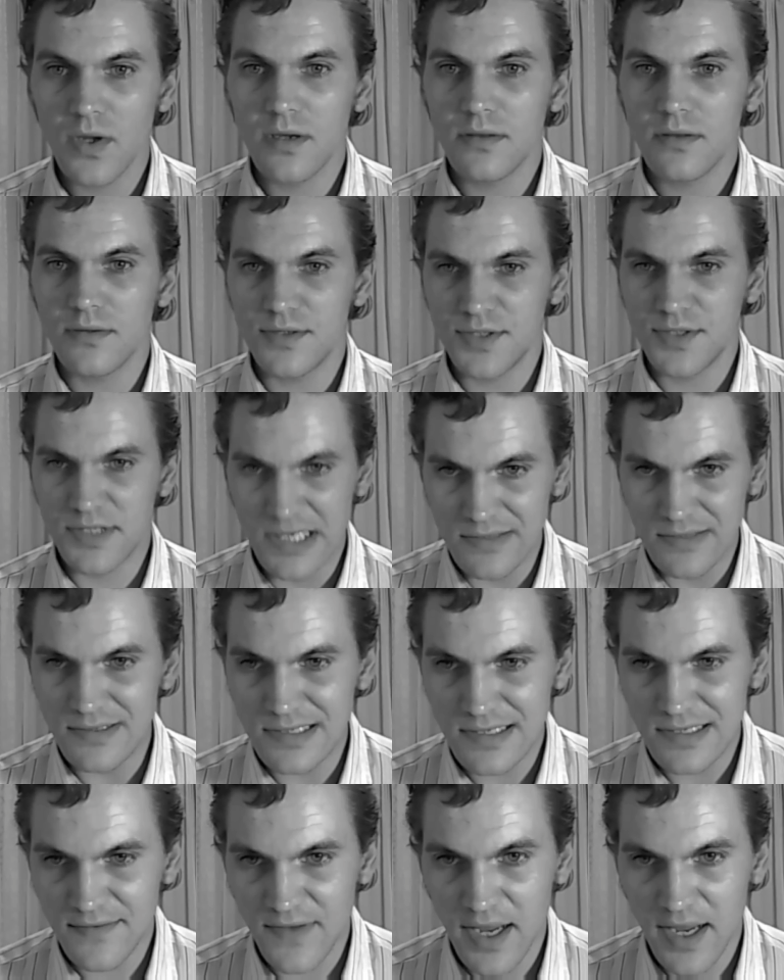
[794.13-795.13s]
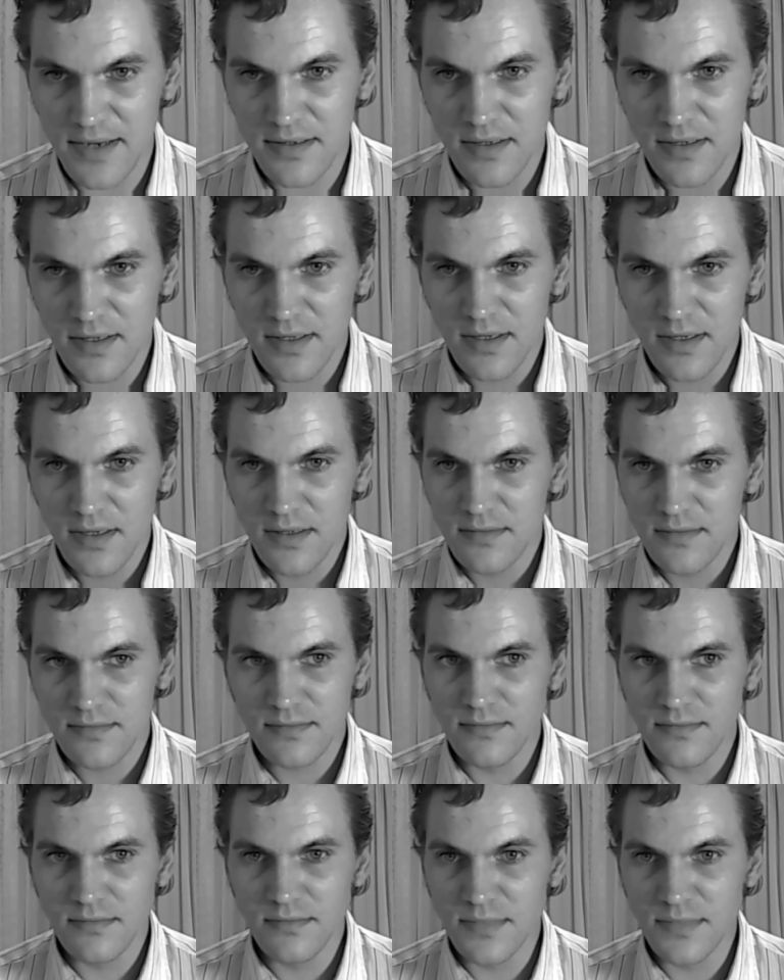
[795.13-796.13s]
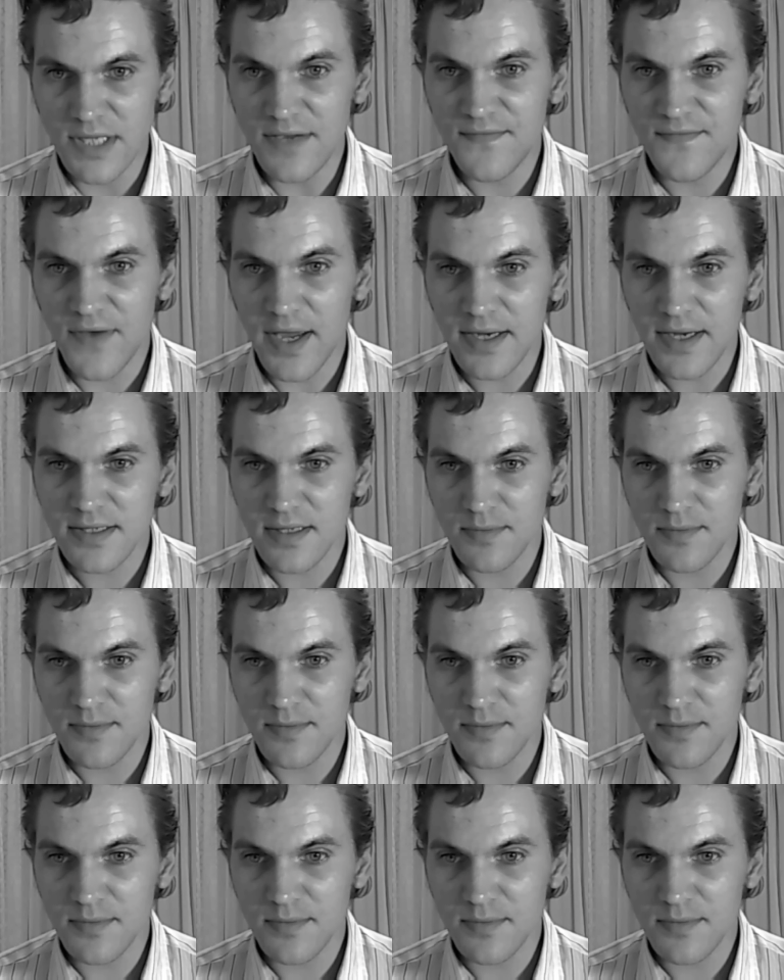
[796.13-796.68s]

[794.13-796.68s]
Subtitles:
Their children have had defects